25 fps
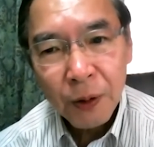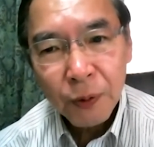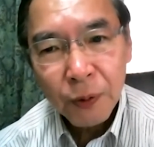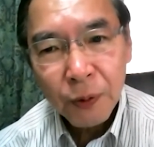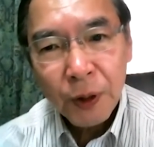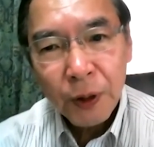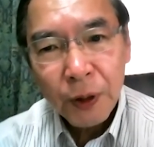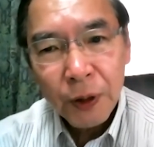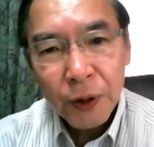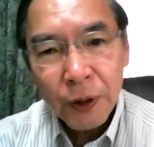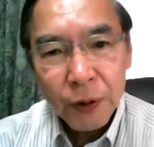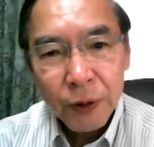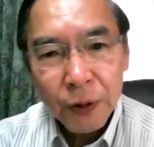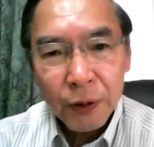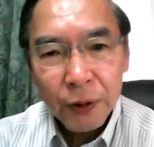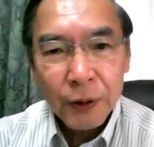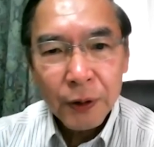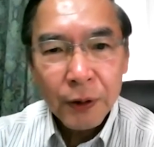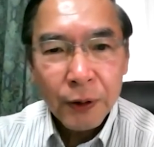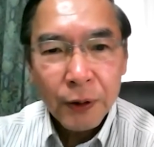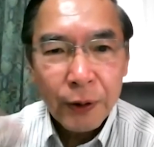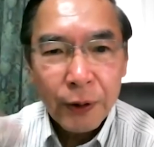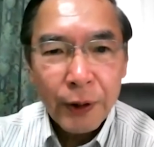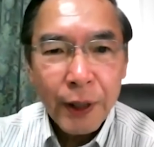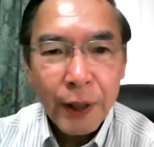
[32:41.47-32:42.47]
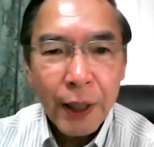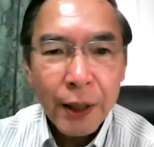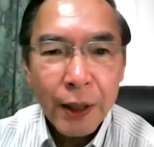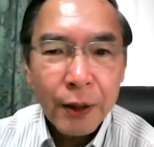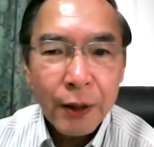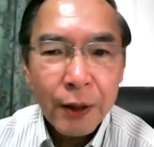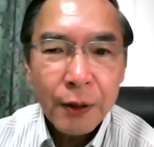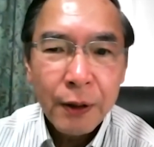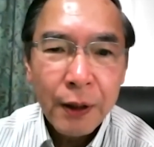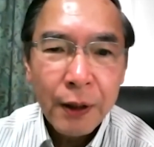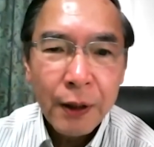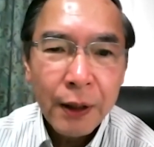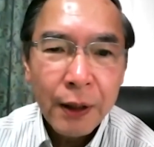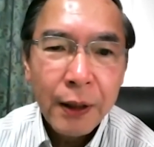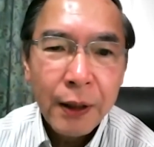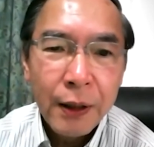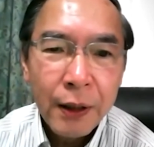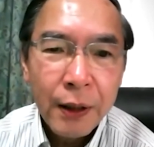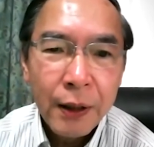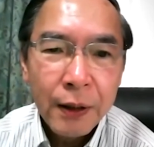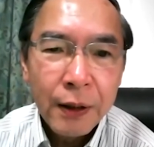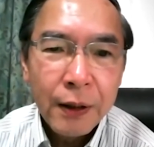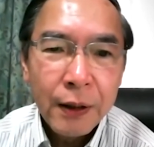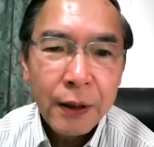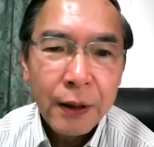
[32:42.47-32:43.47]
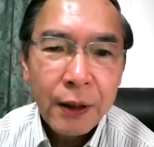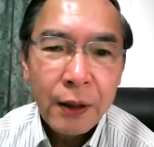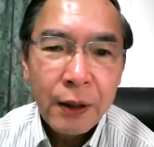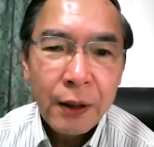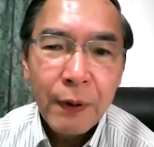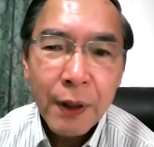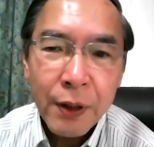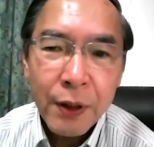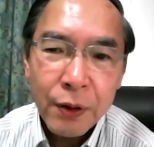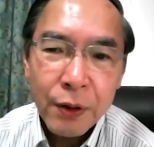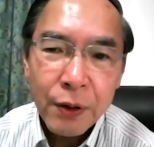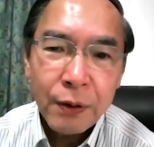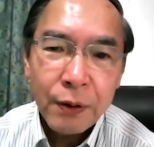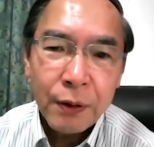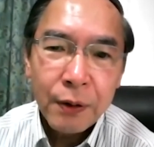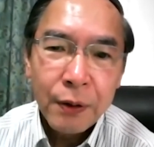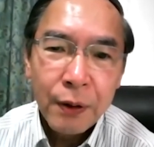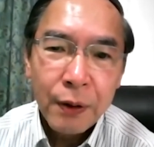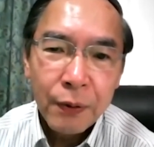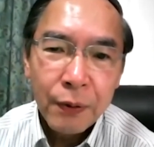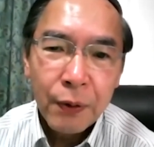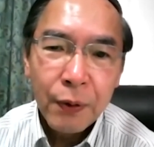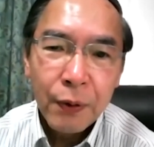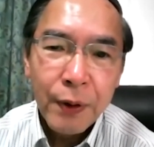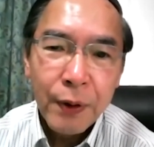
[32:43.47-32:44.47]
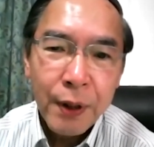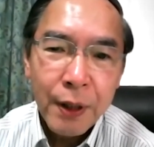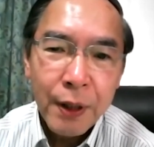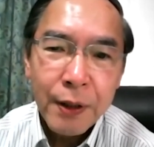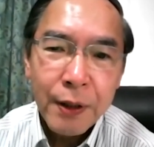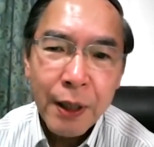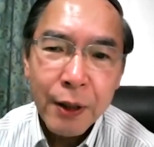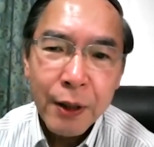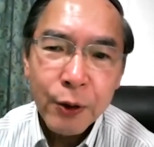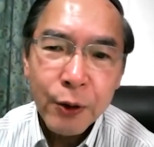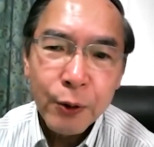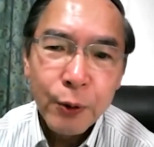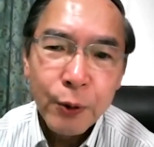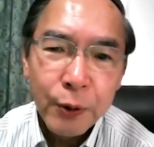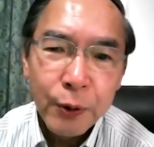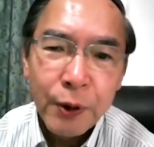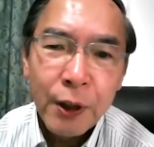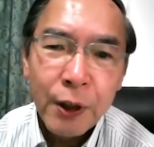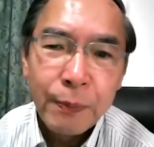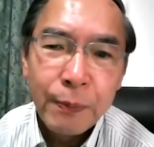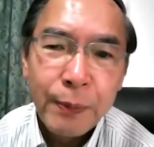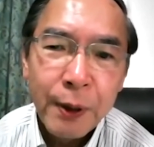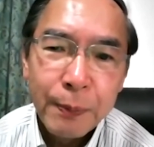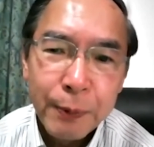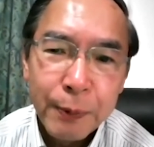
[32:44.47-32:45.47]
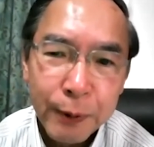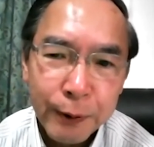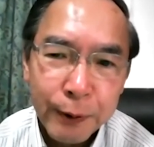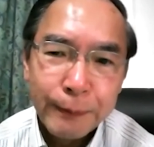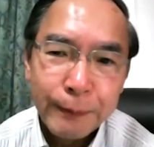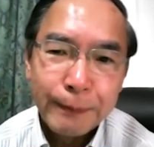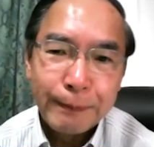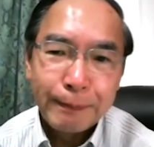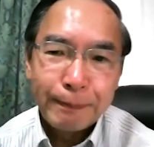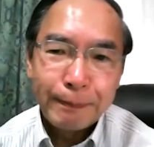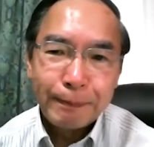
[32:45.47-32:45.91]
We should create Ibasho for these excluded people.